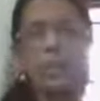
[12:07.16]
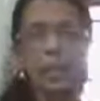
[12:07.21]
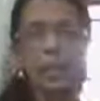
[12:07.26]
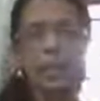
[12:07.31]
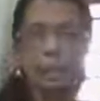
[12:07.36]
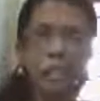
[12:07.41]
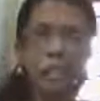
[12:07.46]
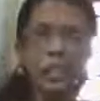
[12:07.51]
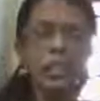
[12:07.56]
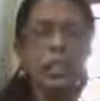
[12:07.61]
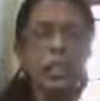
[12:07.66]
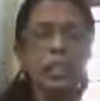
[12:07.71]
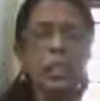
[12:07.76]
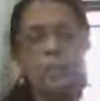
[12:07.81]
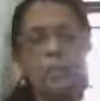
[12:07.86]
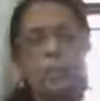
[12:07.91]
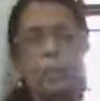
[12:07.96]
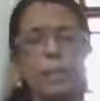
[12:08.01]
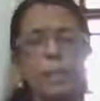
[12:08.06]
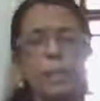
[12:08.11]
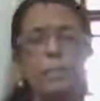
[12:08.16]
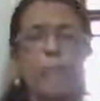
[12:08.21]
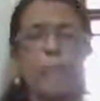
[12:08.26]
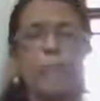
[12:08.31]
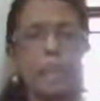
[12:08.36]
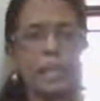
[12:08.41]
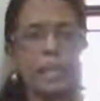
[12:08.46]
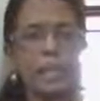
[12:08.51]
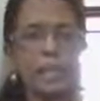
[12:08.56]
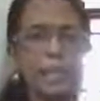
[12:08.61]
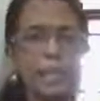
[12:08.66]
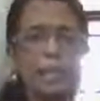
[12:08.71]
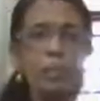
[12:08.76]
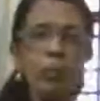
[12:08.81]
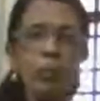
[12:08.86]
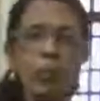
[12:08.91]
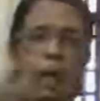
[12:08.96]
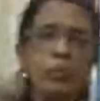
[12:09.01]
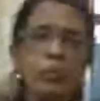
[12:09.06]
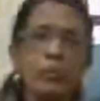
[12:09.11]
and which is displacement. Like that
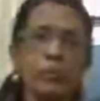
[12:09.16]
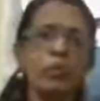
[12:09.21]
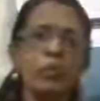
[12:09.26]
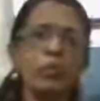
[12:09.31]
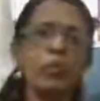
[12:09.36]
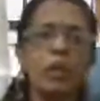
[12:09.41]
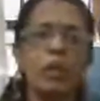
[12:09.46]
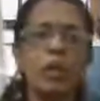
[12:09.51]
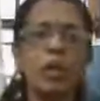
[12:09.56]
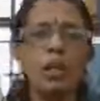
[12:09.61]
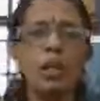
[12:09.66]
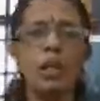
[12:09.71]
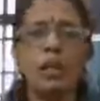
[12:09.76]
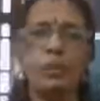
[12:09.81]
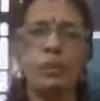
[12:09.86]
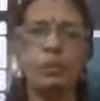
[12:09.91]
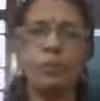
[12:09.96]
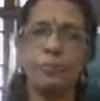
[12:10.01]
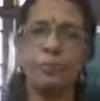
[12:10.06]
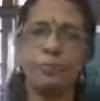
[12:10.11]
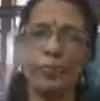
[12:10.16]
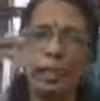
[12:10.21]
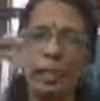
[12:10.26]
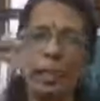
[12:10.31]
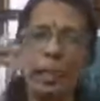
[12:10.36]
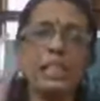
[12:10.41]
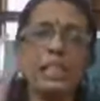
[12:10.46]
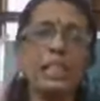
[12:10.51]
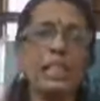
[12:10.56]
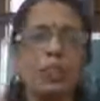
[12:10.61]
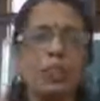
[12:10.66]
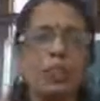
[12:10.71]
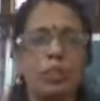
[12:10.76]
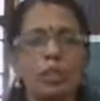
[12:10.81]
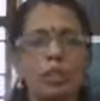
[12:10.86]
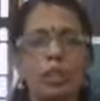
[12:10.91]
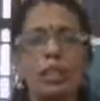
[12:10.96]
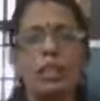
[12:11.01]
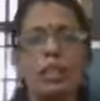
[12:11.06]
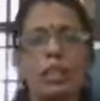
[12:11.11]
you have to list out.
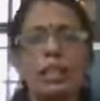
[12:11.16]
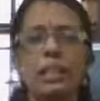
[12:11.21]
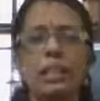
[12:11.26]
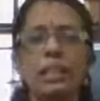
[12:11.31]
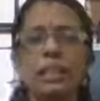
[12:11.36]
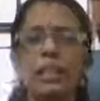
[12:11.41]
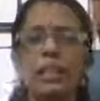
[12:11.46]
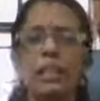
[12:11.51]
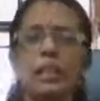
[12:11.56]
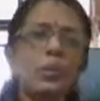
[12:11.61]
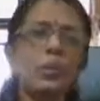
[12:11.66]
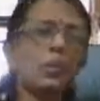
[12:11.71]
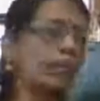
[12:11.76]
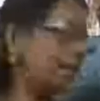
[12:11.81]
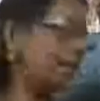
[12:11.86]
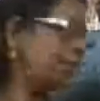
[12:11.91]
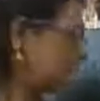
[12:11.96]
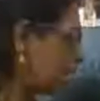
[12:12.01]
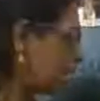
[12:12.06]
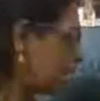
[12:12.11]
So these